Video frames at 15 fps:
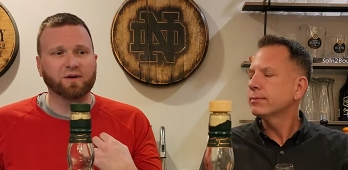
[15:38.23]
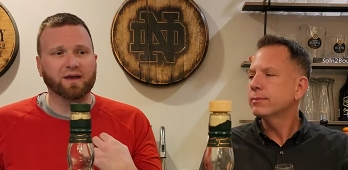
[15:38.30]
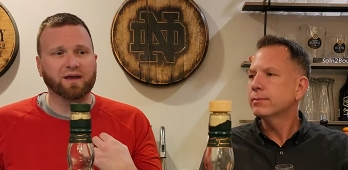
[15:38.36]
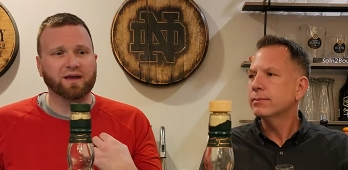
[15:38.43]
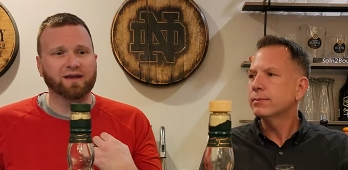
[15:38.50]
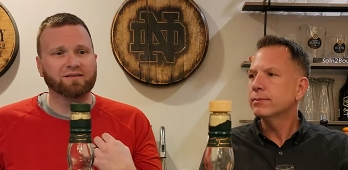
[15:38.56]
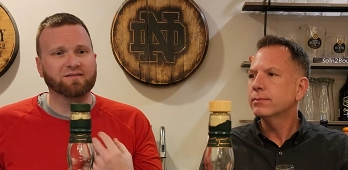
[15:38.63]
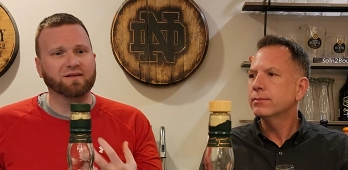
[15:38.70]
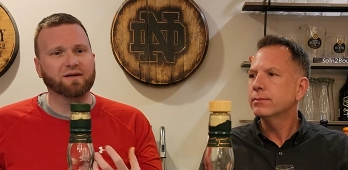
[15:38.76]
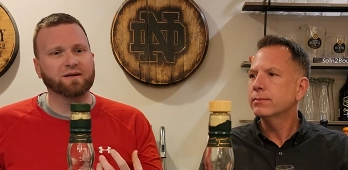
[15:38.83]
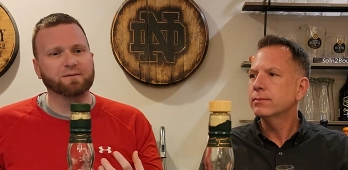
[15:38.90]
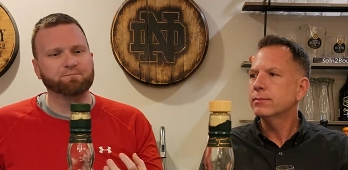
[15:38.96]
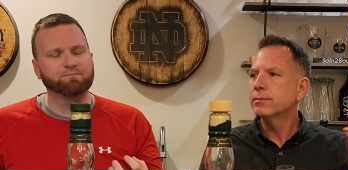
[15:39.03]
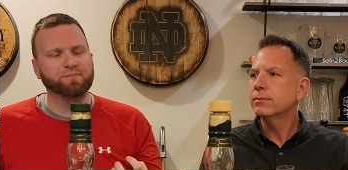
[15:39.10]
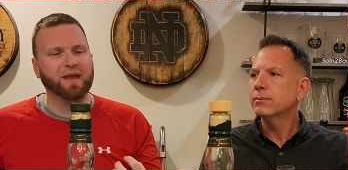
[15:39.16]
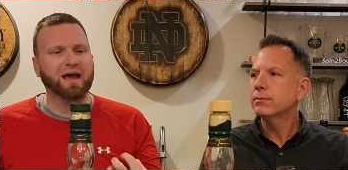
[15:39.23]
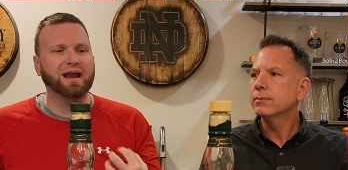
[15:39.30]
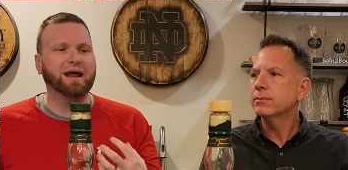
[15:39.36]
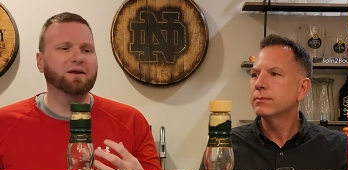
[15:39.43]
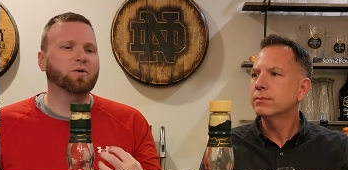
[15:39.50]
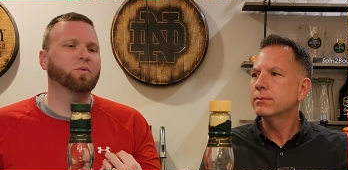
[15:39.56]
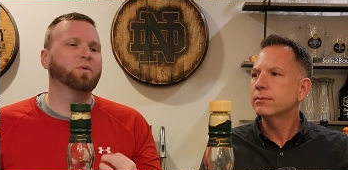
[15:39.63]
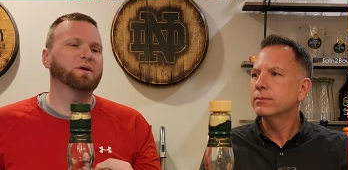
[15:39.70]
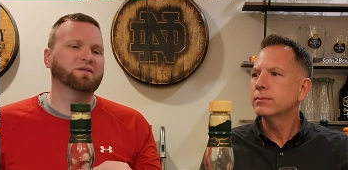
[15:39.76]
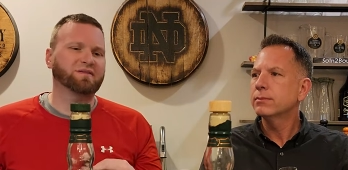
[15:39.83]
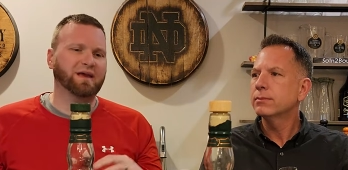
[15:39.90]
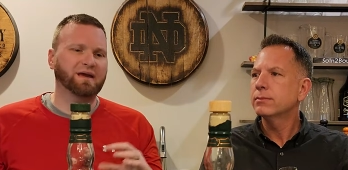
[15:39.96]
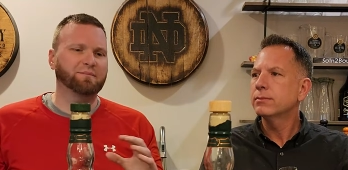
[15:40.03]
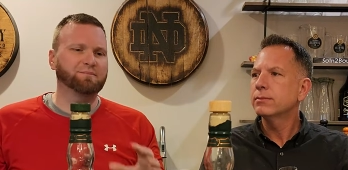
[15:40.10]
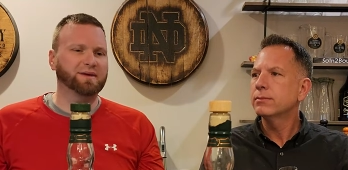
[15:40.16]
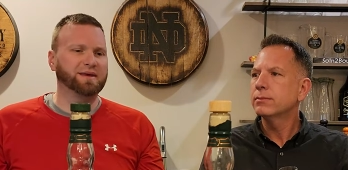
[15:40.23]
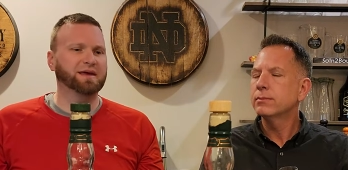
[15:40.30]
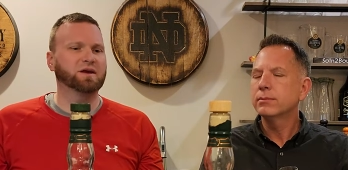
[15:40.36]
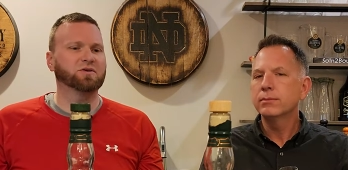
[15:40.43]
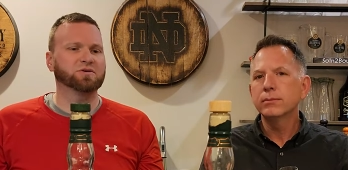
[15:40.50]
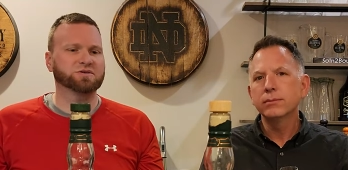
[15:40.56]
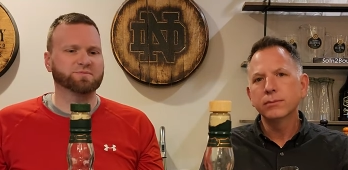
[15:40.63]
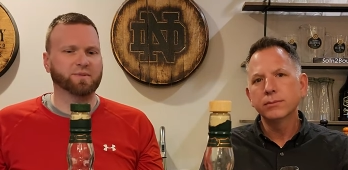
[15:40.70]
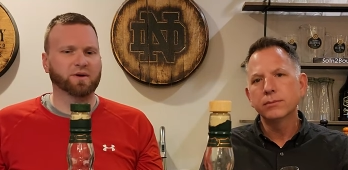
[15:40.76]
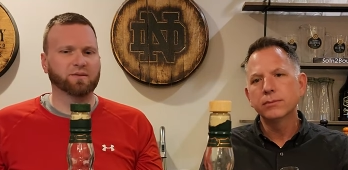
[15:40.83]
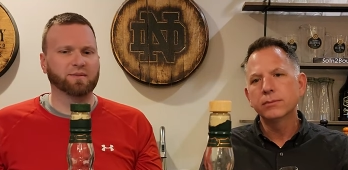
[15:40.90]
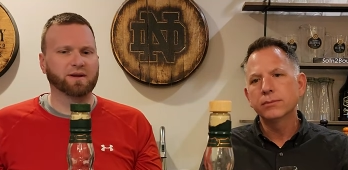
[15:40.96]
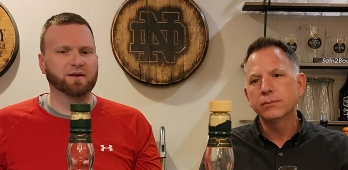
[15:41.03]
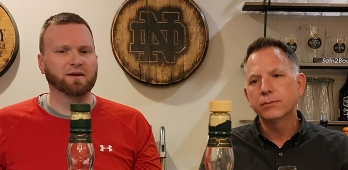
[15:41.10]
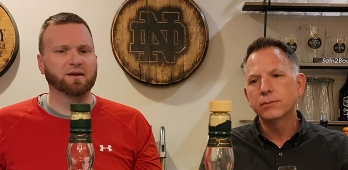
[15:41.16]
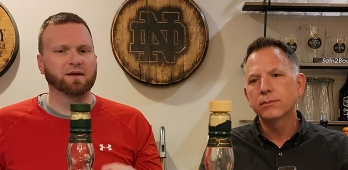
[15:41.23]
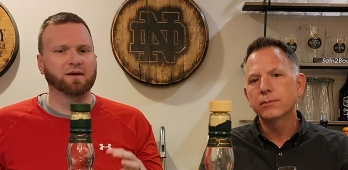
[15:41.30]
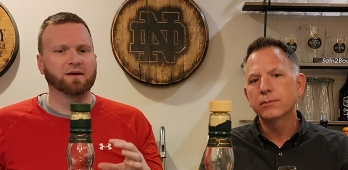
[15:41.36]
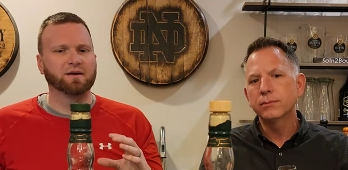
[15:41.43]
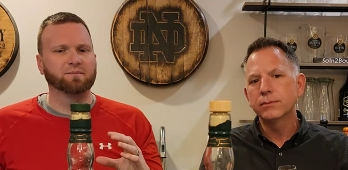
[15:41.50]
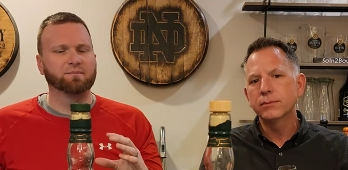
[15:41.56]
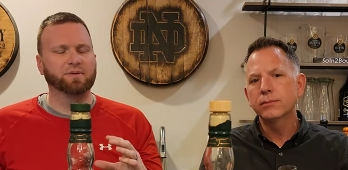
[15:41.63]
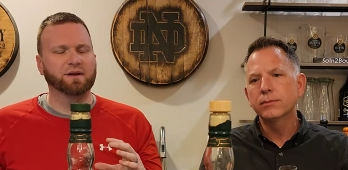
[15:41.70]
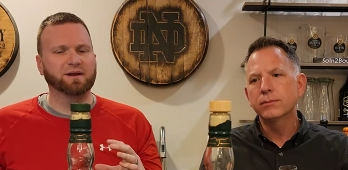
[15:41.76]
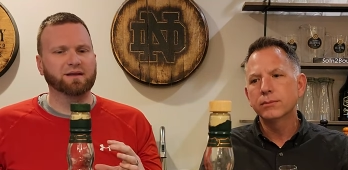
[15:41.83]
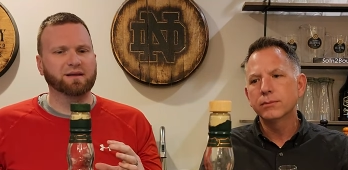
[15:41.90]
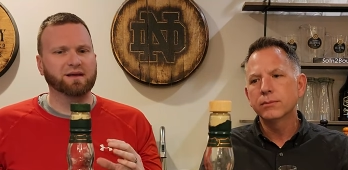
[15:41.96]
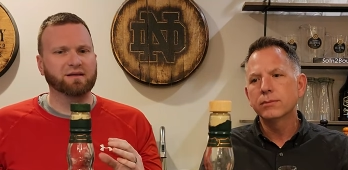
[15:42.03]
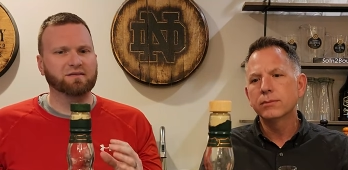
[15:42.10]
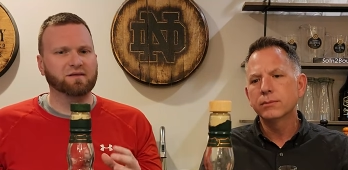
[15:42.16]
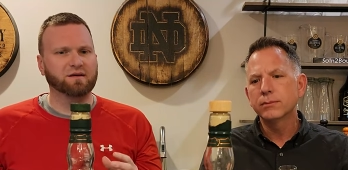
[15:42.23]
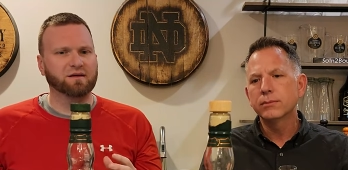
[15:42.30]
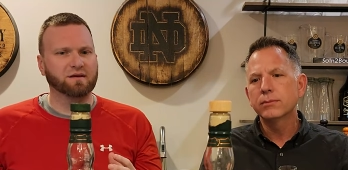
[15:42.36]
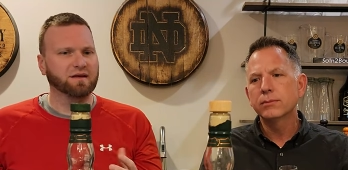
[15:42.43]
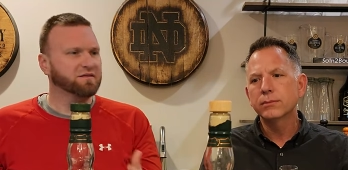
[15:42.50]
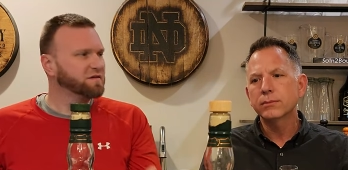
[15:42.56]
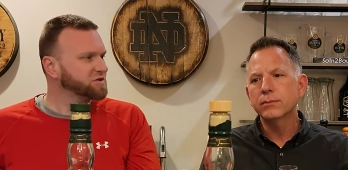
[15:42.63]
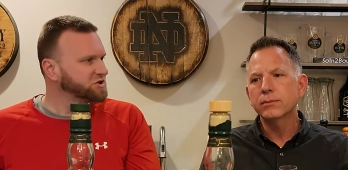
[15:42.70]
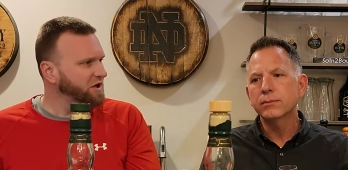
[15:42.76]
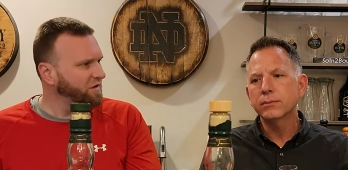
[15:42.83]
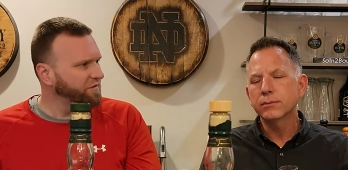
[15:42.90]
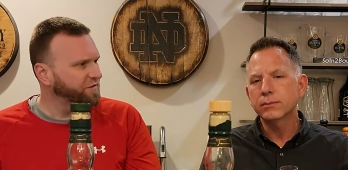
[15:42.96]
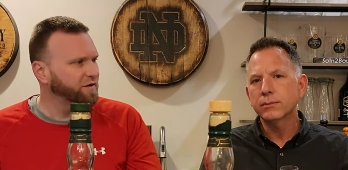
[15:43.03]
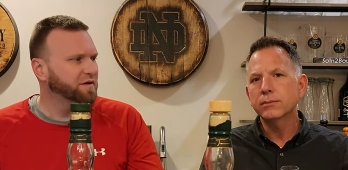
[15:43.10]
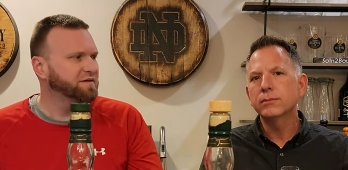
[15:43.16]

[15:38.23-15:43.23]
Speaker 1: It, it's a, and I don't want to say a beginner's bourbon, but it, it's a it's a shelfer.